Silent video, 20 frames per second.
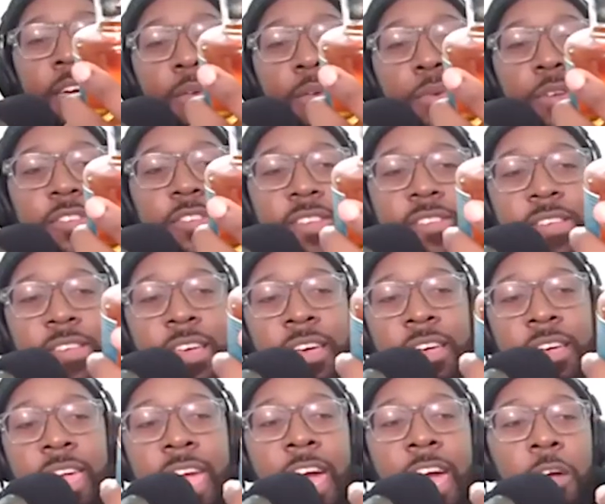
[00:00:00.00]
which is a
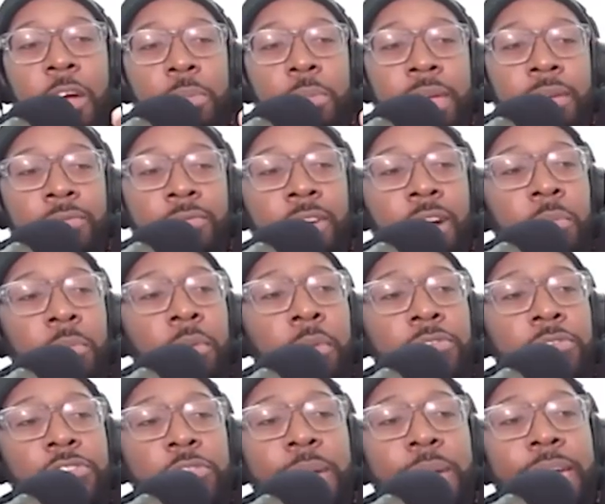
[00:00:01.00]
Caribbean rum of
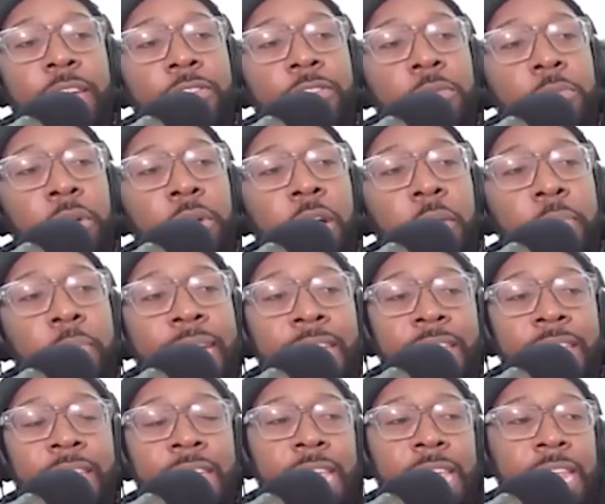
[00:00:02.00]
Jamaica and
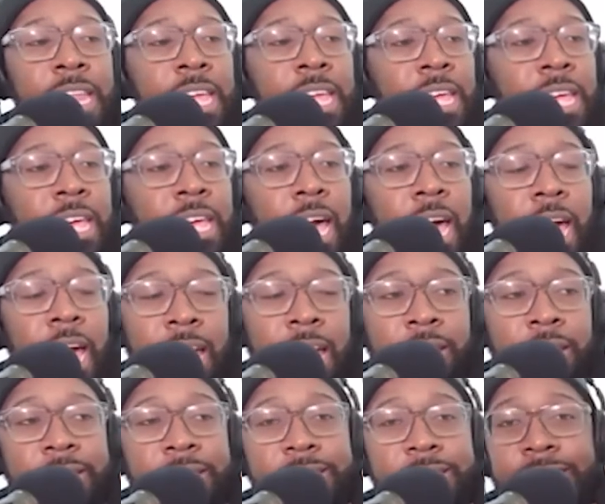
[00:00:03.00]
Barbadian uh,
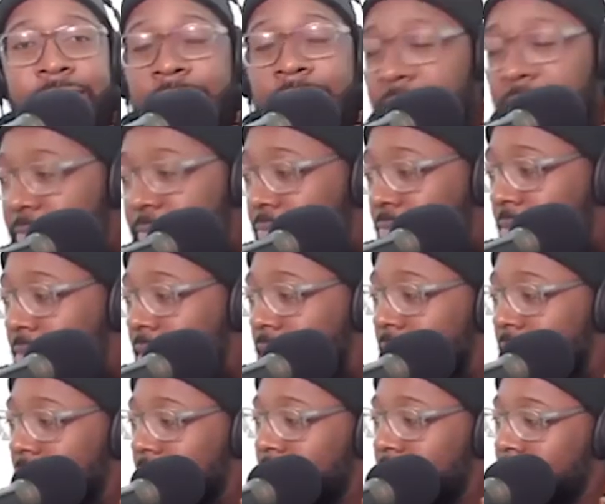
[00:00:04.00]
descent.
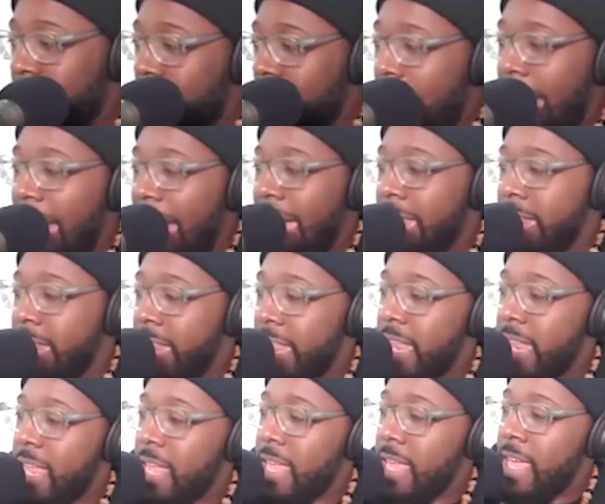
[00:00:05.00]
Lovely. And
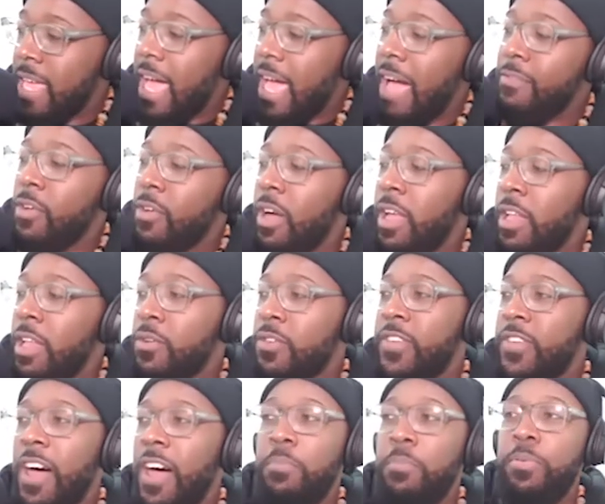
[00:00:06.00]
I've got a little
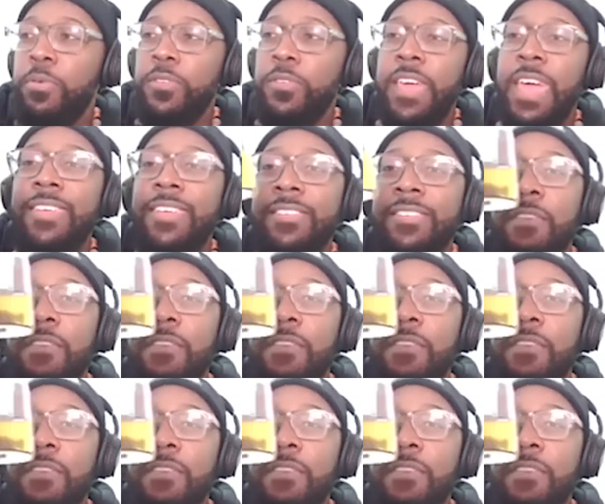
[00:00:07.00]
sample taster.